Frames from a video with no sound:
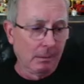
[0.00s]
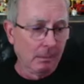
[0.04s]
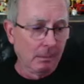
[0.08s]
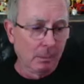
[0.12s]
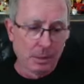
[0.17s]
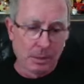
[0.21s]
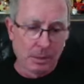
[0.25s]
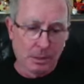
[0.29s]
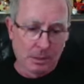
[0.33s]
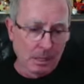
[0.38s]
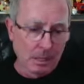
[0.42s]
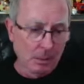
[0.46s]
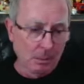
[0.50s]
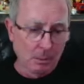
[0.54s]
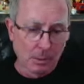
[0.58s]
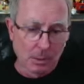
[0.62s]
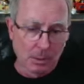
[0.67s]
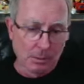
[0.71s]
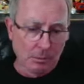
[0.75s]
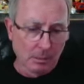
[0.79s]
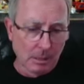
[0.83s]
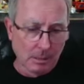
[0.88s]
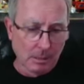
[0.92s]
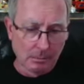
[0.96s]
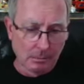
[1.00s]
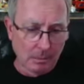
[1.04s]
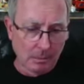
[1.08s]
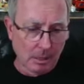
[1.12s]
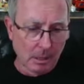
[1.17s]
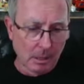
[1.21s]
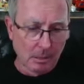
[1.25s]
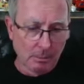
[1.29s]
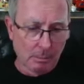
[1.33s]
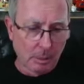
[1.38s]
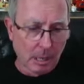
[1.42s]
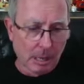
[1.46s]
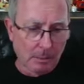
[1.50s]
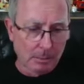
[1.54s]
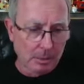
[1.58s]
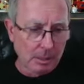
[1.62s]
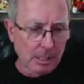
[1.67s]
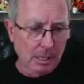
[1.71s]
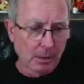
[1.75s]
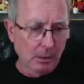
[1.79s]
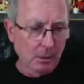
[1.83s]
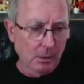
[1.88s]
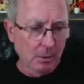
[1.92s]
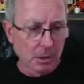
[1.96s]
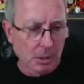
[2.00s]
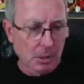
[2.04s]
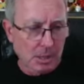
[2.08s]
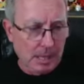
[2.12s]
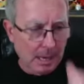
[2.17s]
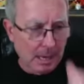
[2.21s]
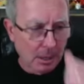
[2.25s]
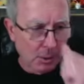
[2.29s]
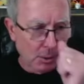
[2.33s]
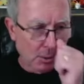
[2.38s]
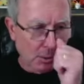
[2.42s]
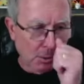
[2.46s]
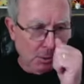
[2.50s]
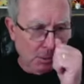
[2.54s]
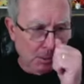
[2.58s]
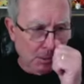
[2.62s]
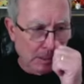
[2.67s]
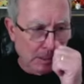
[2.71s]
It was it was you know perhaps later in the schedule,